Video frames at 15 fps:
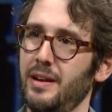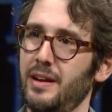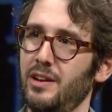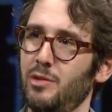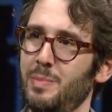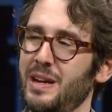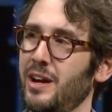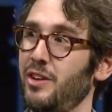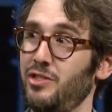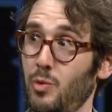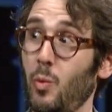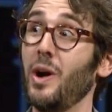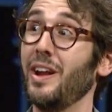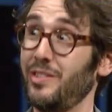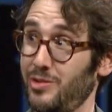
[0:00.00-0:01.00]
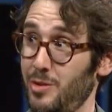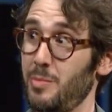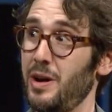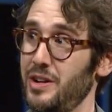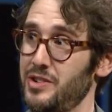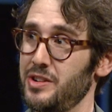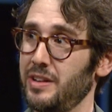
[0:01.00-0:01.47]
is because you want it so
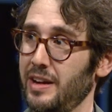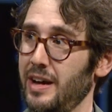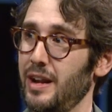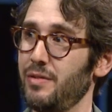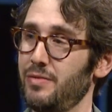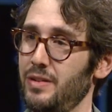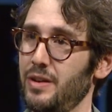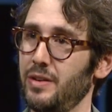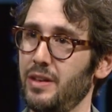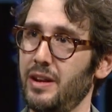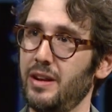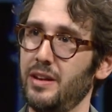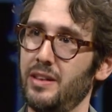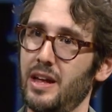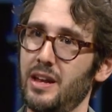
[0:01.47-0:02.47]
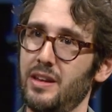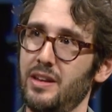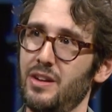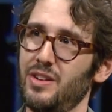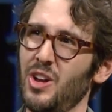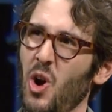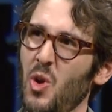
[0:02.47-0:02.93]
much, and the kind of fear that, that
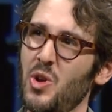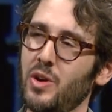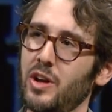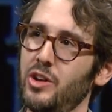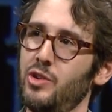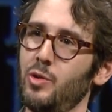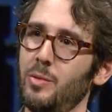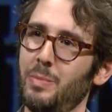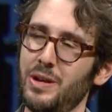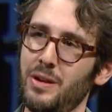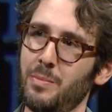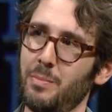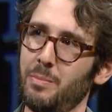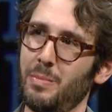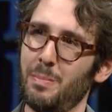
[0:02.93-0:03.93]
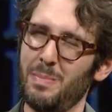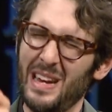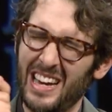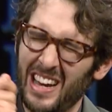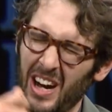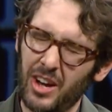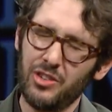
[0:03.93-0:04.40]
you know you can do it, but, you, but
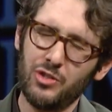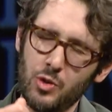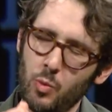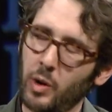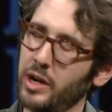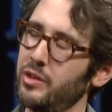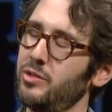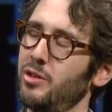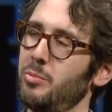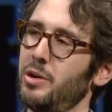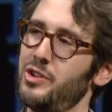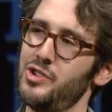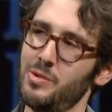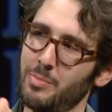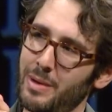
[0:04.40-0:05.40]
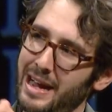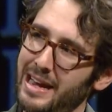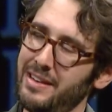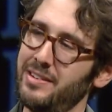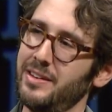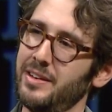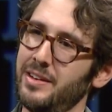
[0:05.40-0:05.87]
because you want it so much, you
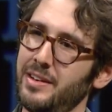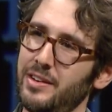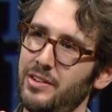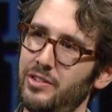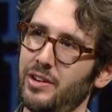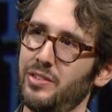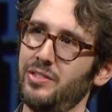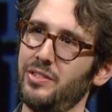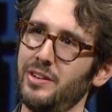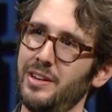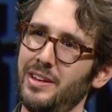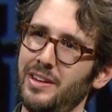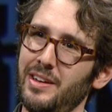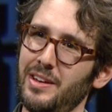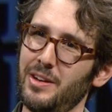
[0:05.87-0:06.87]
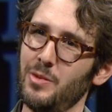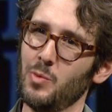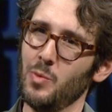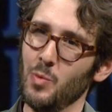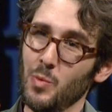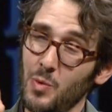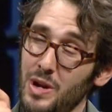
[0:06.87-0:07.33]
might just
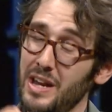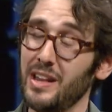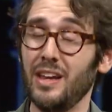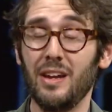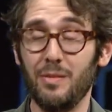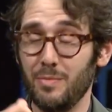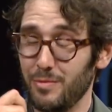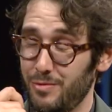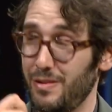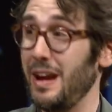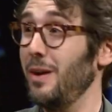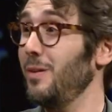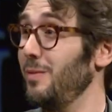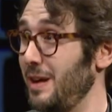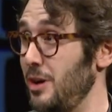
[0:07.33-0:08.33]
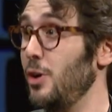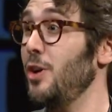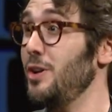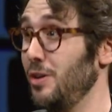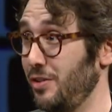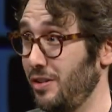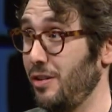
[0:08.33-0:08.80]
really fail and
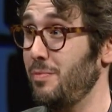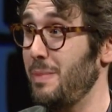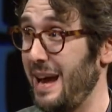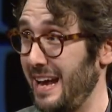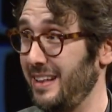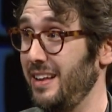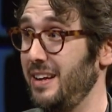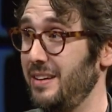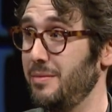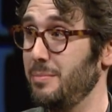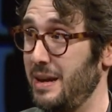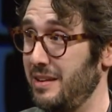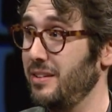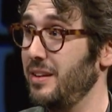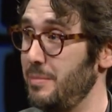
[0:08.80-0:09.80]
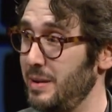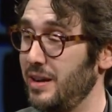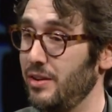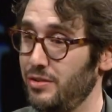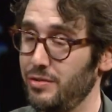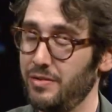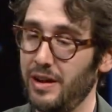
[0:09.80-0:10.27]
hurt yourself badly mentally
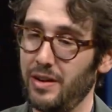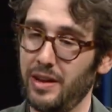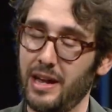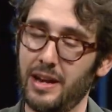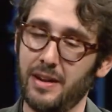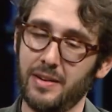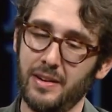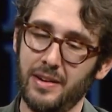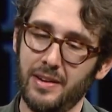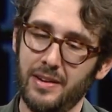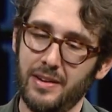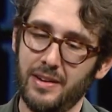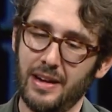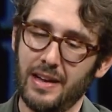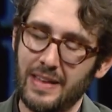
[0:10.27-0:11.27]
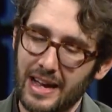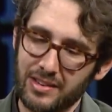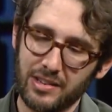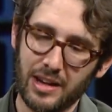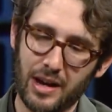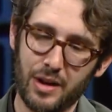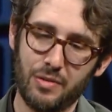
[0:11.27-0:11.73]
because you failed at it. And that's
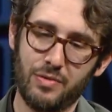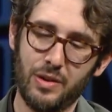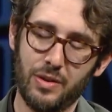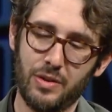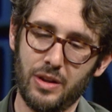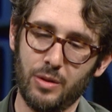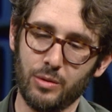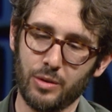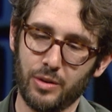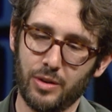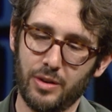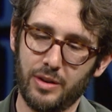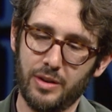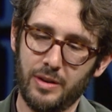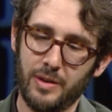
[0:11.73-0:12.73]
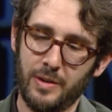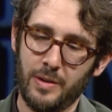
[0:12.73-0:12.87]
the kind of fear that you learn